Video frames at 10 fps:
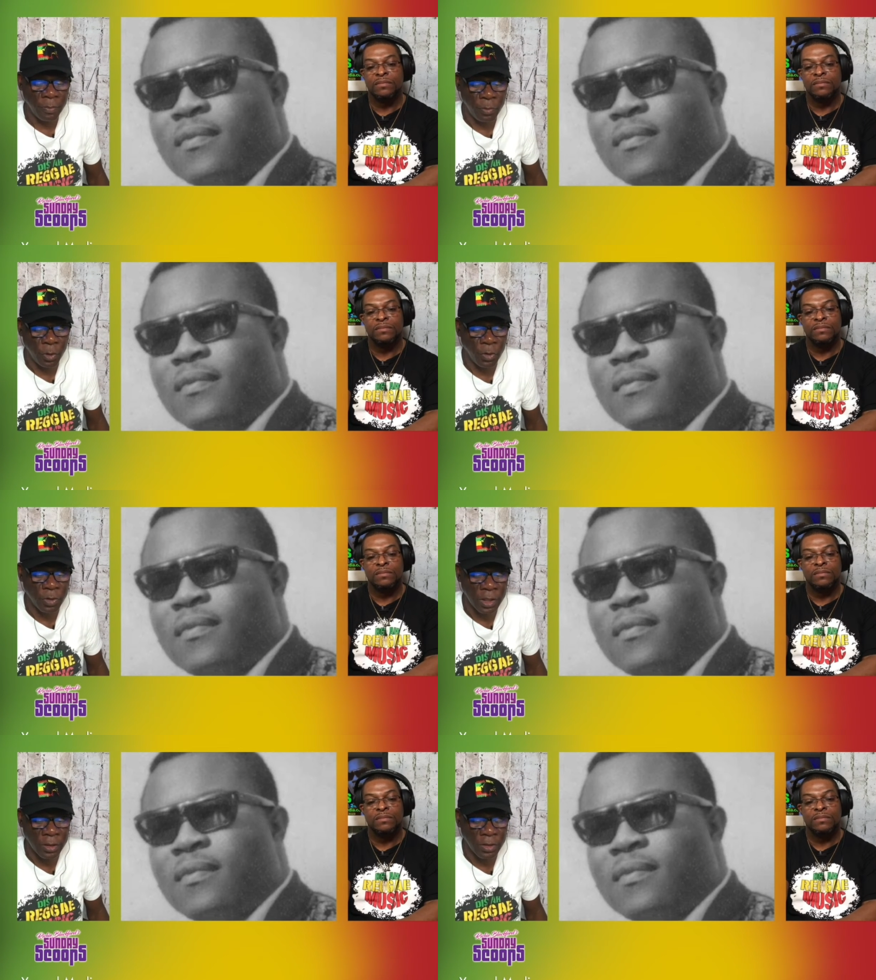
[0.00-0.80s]

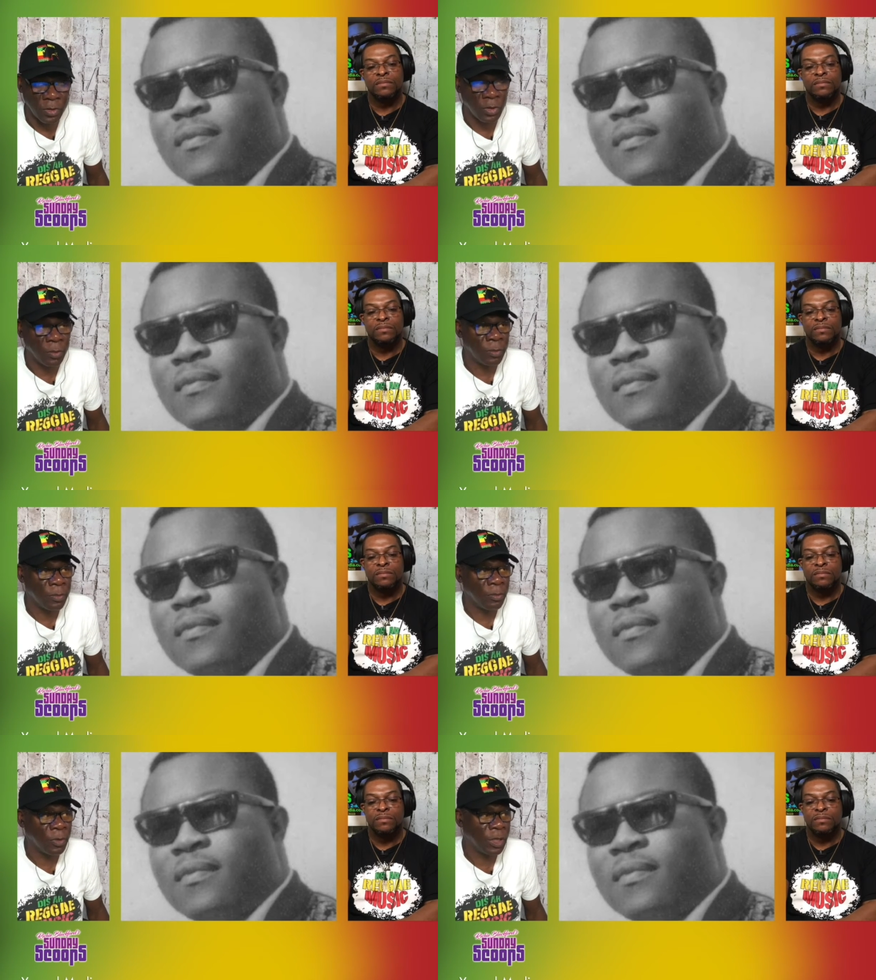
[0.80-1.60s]
Speaker 1: producing
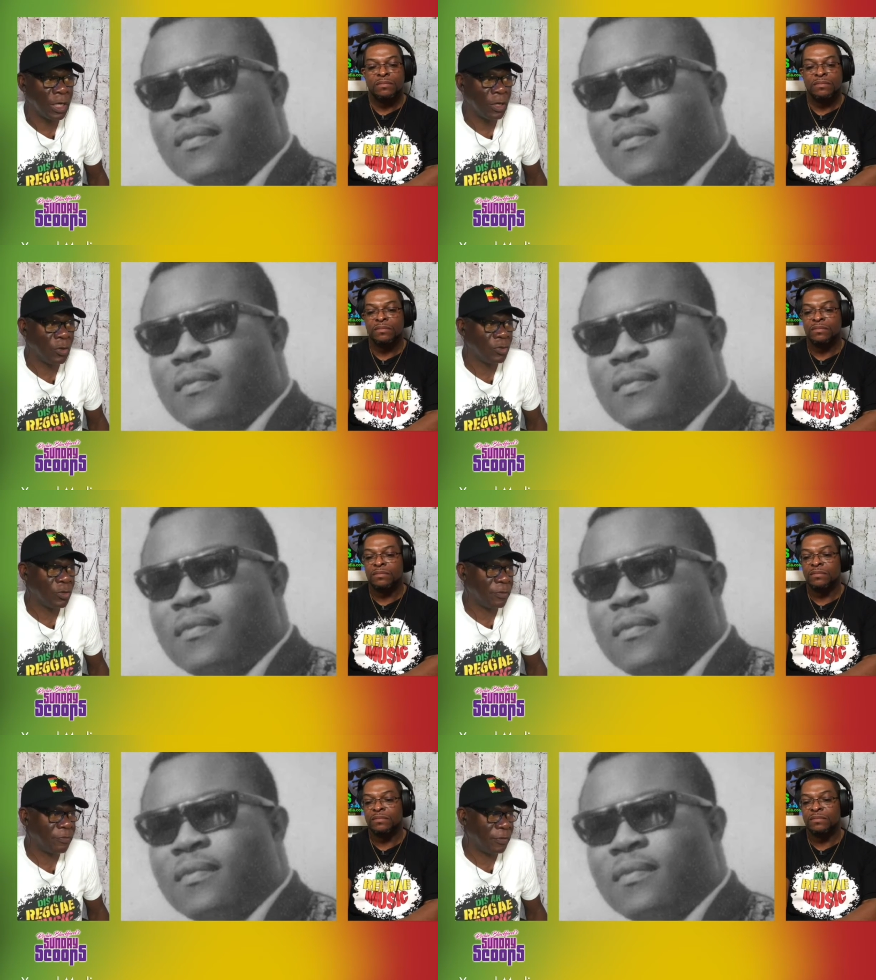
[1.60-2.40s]
some more than
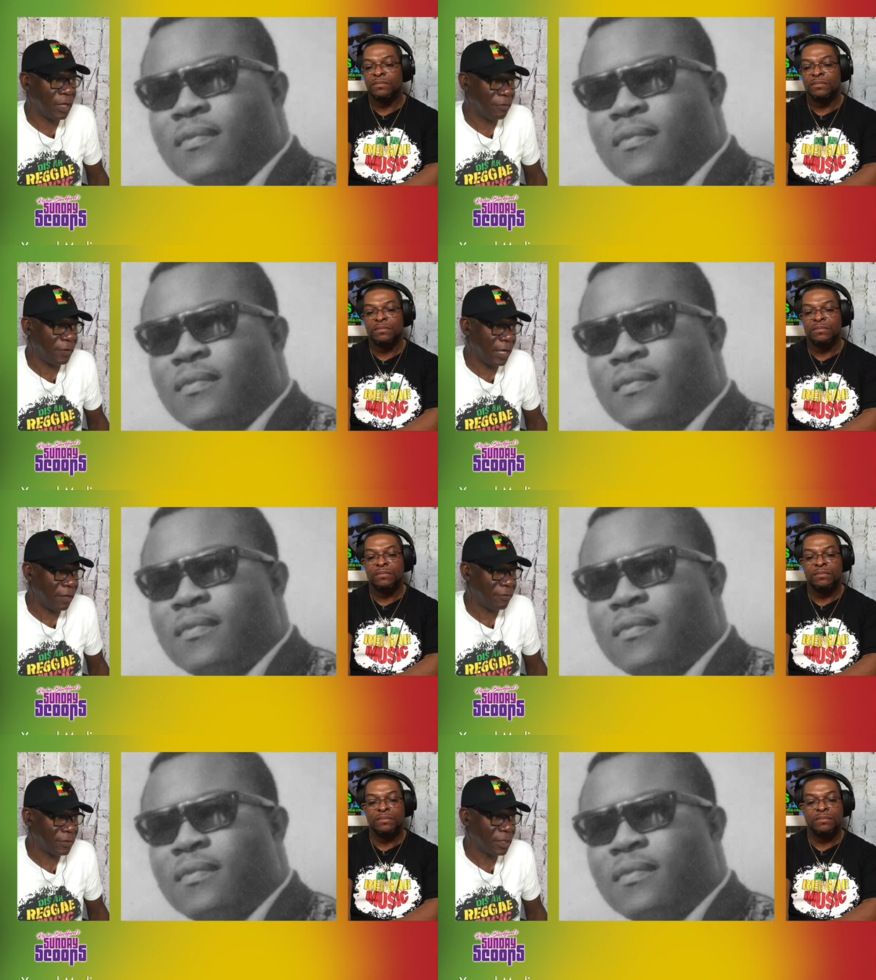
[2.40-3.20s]
100
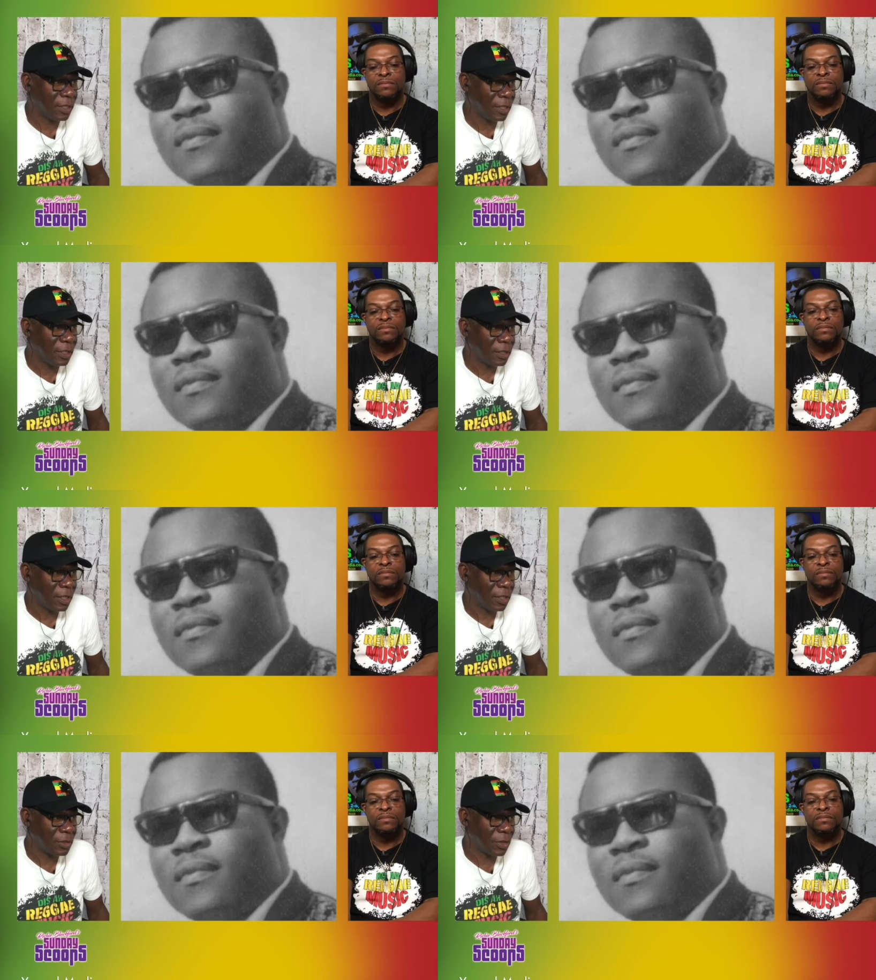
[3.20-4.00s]

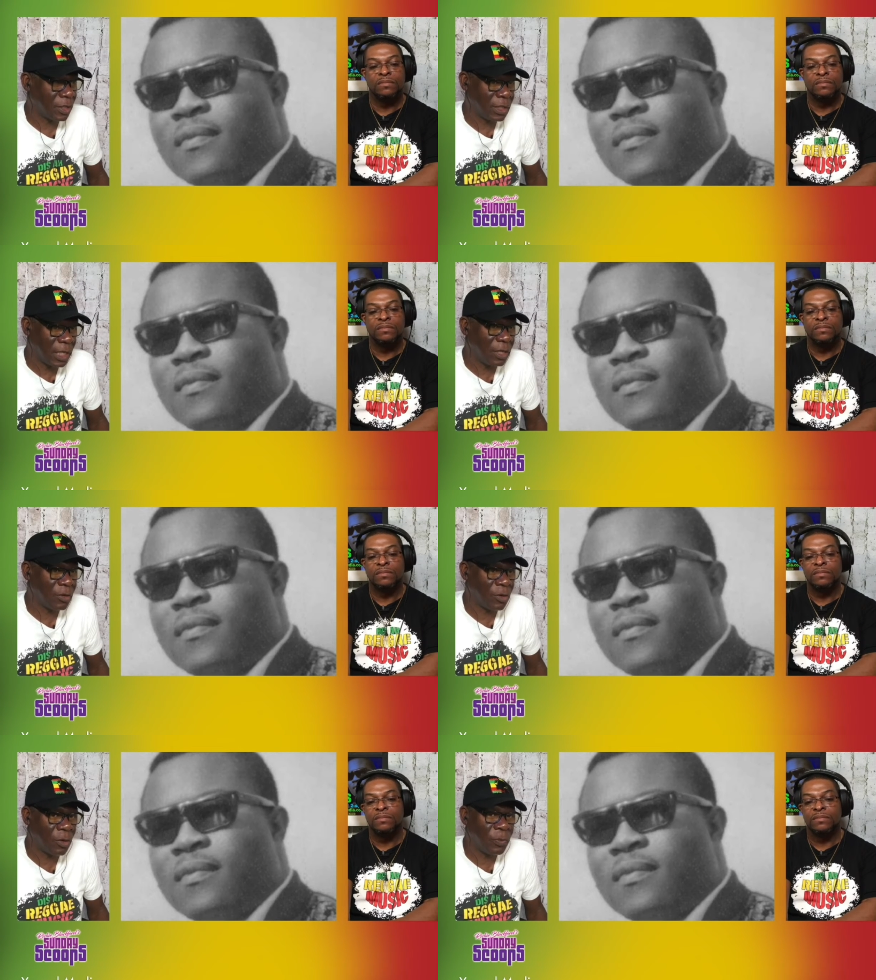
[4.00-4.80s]
uh, so it tell
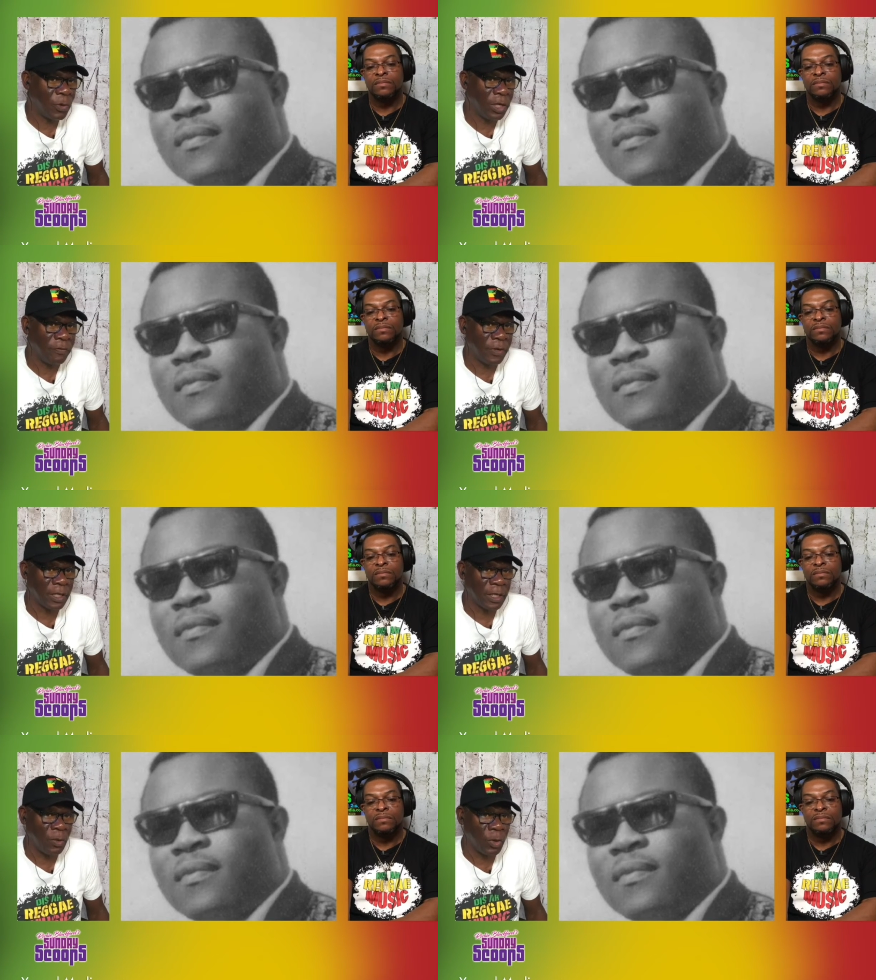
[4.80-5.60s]
you how prolific
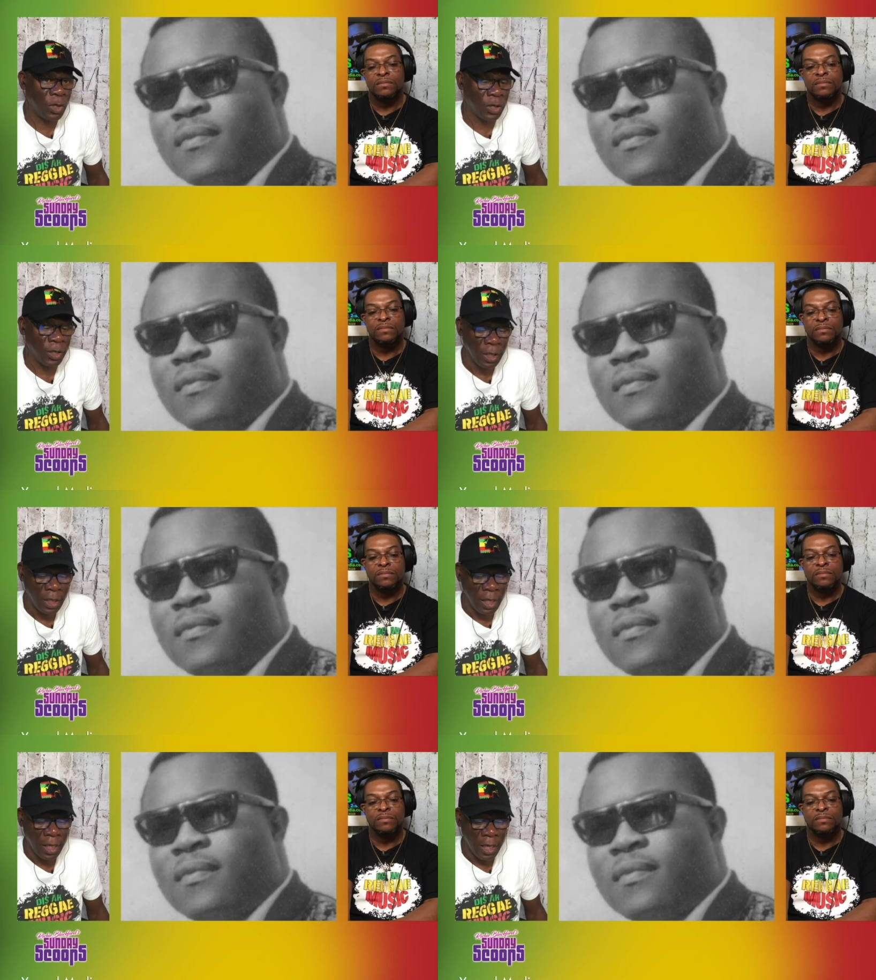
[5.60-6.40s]
they were.
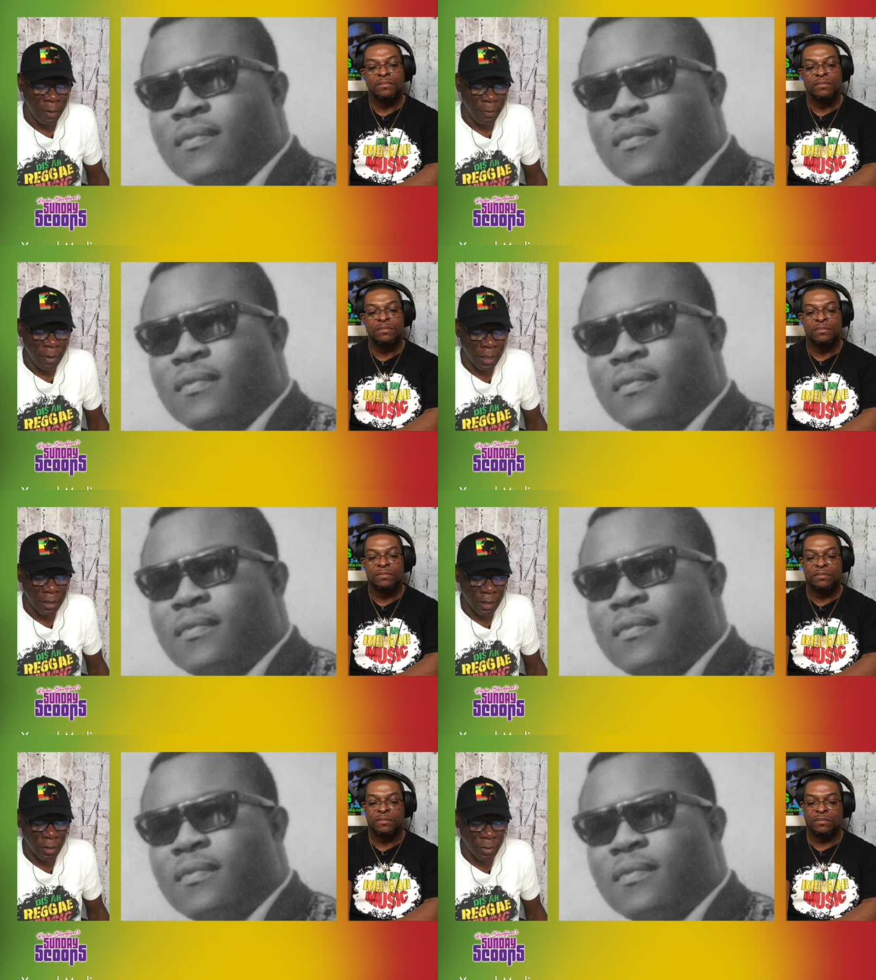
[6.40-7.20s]
Um, I
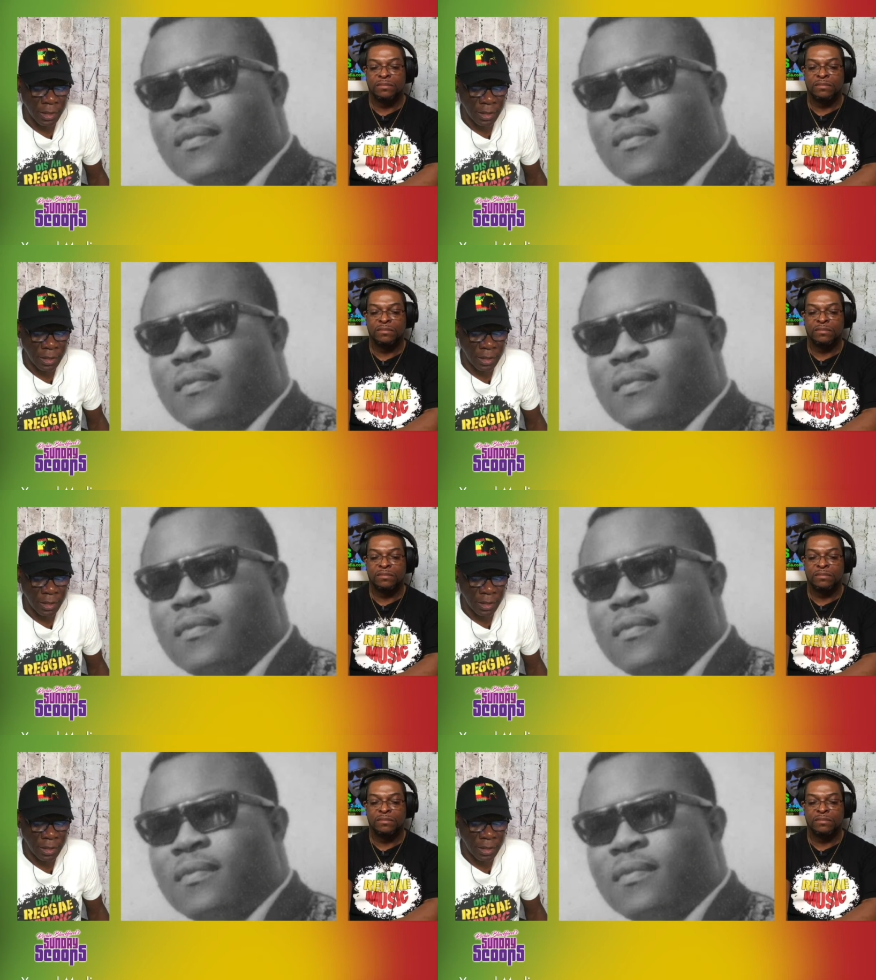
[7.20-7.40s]
think there was a